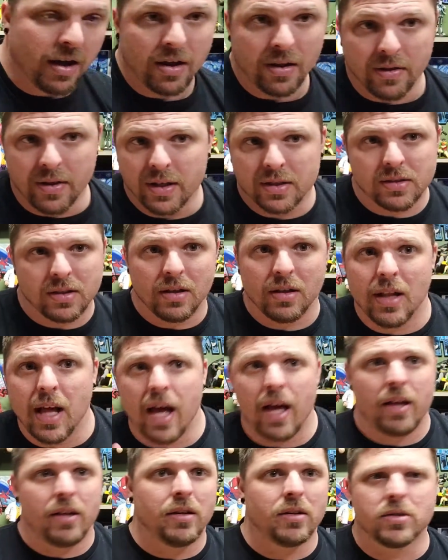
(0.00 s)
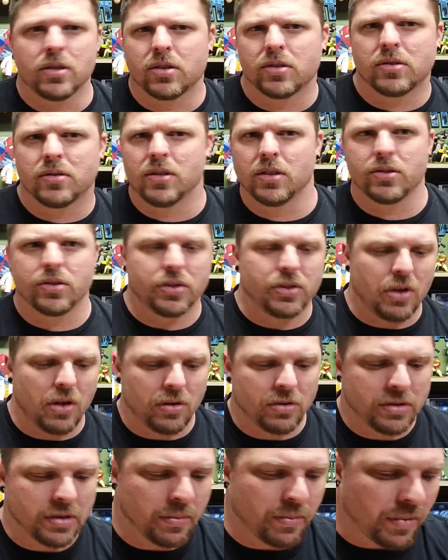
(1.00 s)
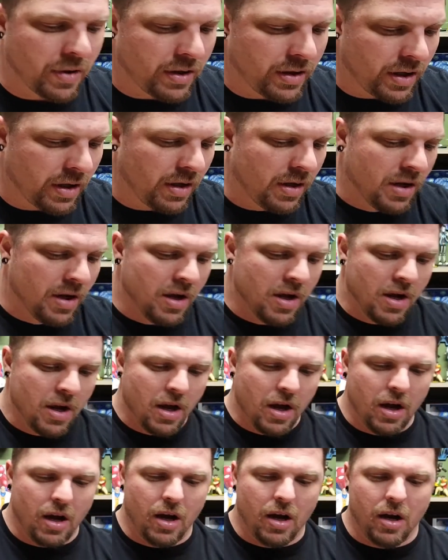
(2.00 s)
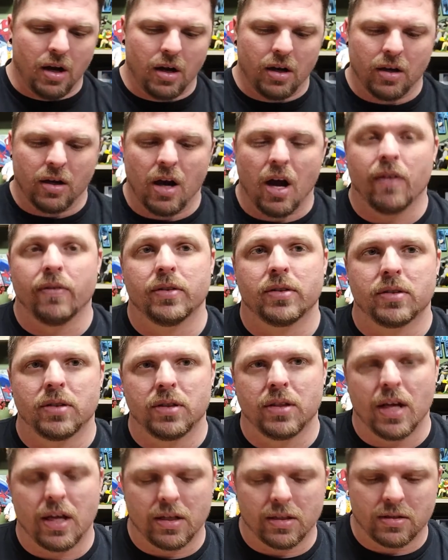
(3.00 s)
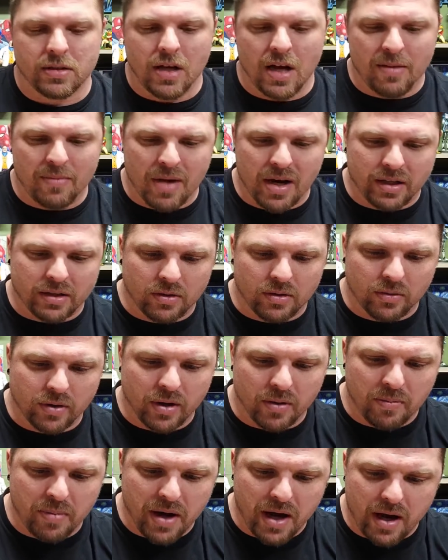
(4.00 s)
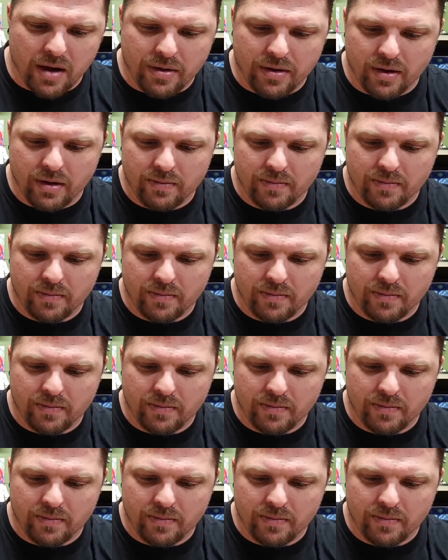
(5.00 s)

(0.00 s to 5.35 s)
this and that. There's a song somewhere in there. Obviously, that is not my career path.